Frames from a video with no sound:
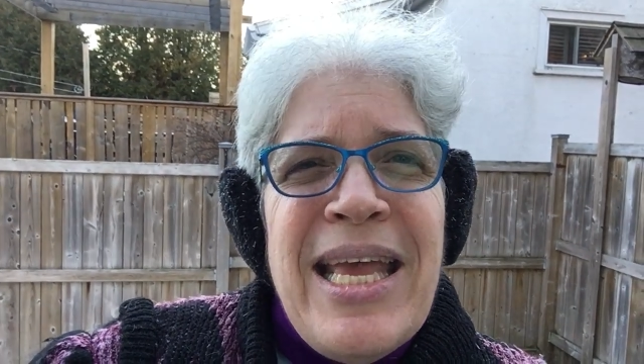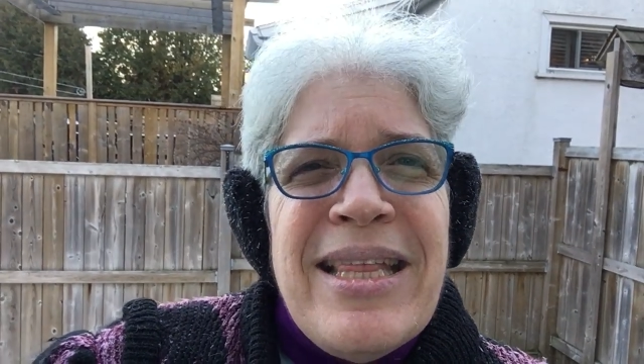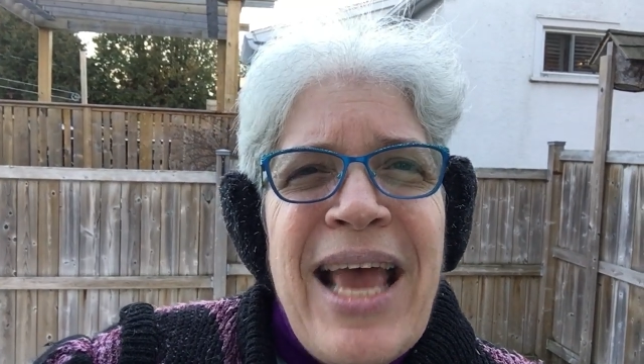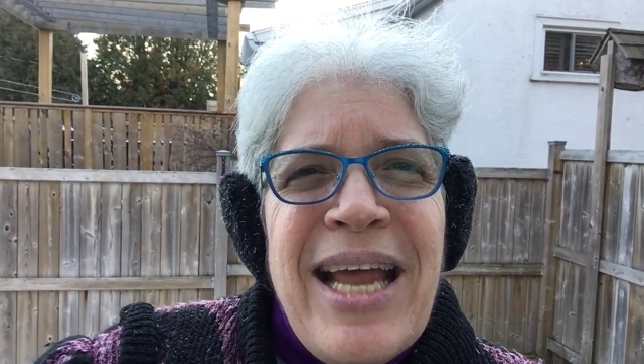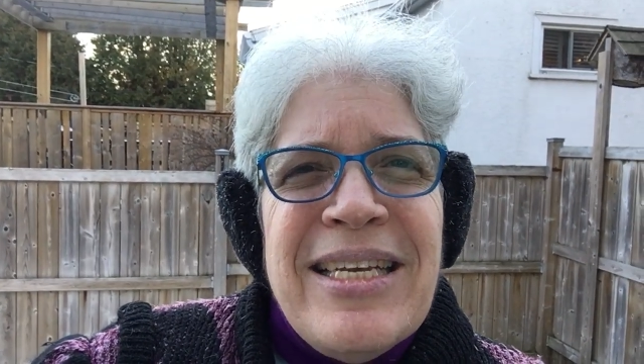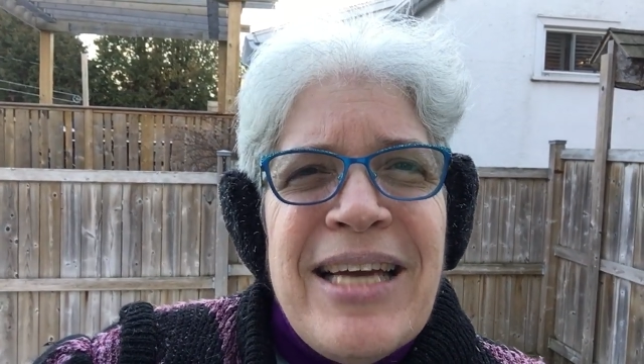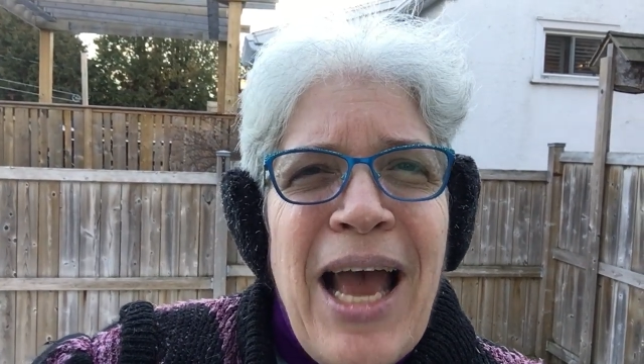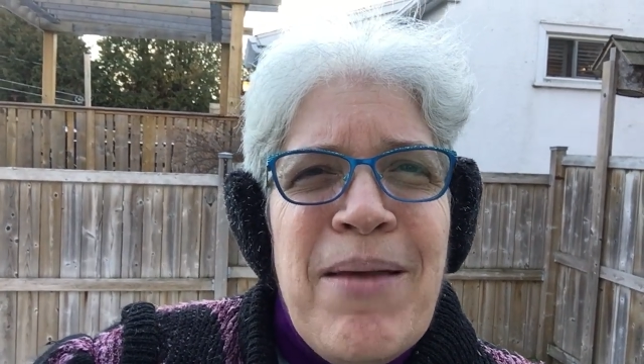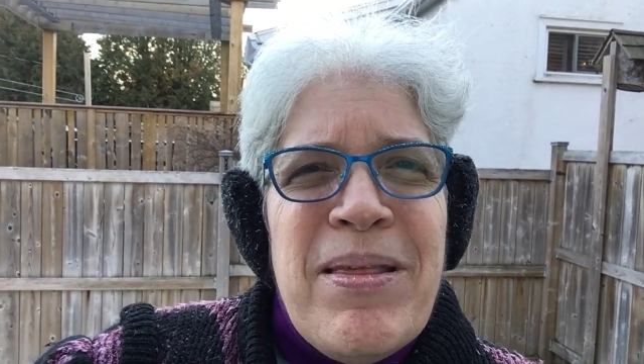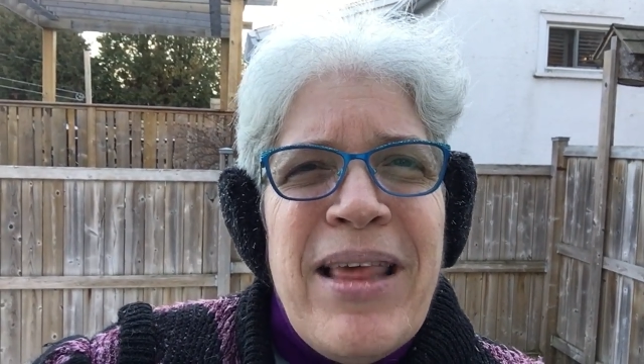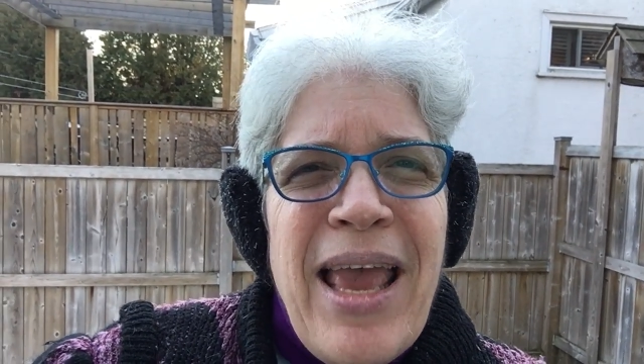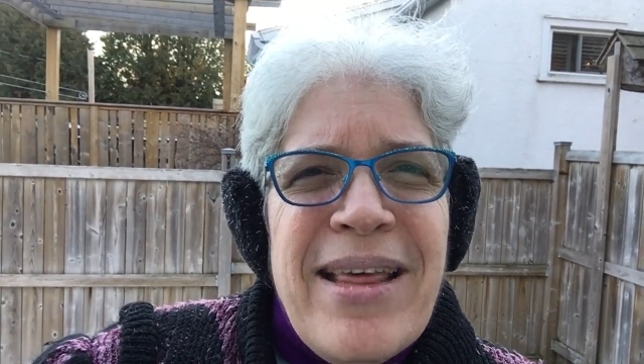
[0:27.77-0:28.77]
It's at
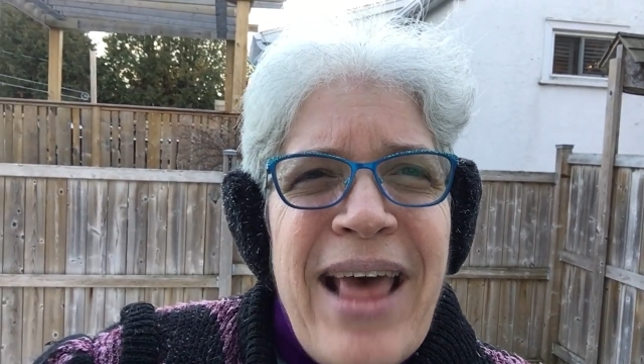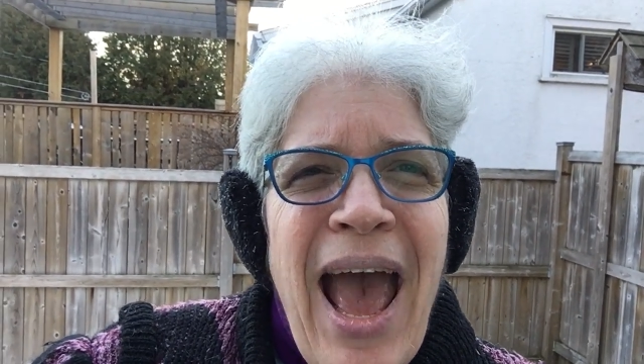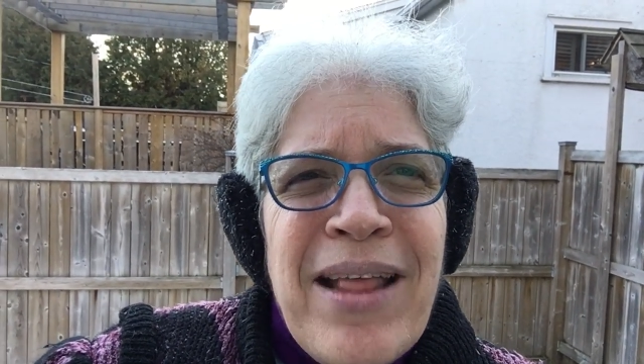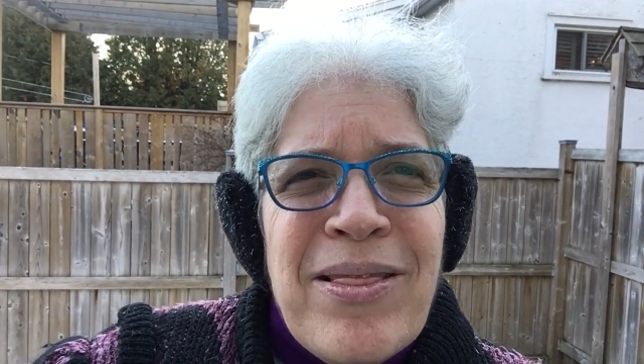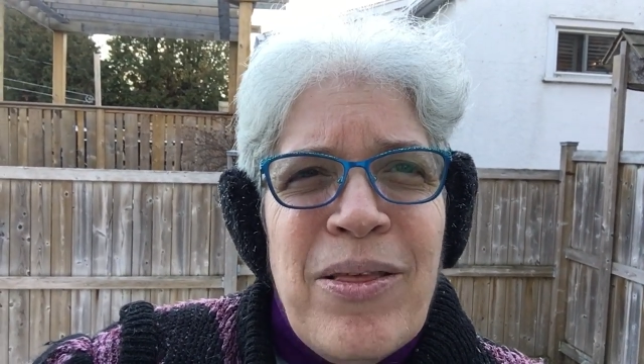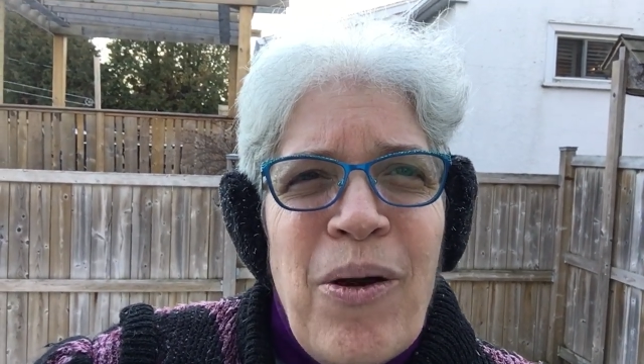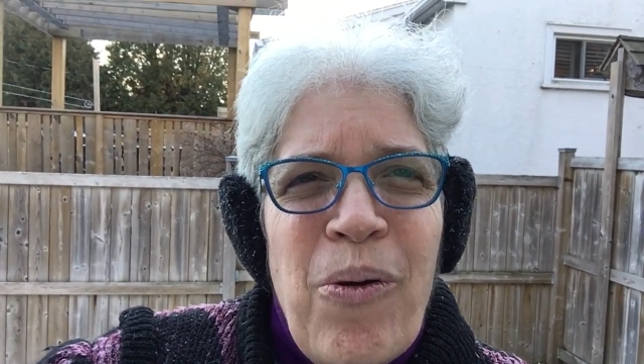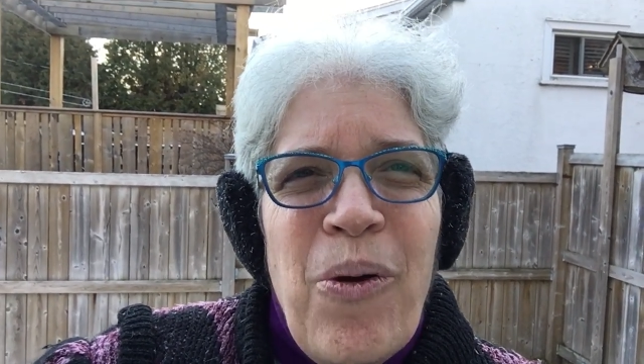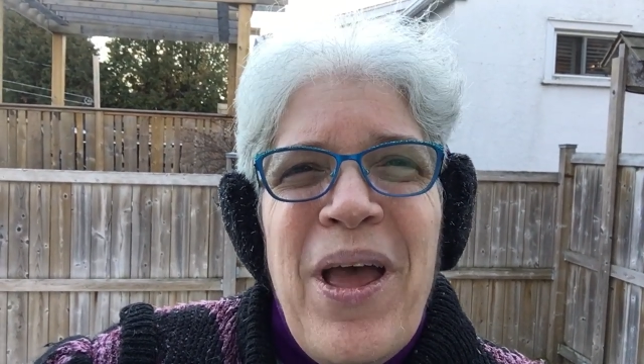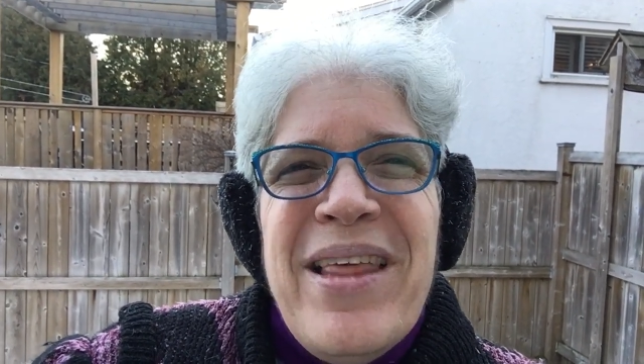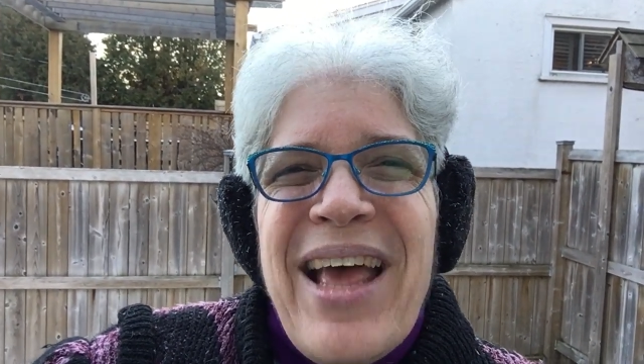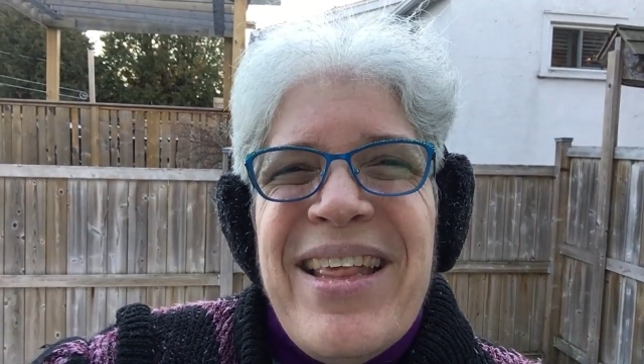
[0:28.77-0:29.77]
times like that, though,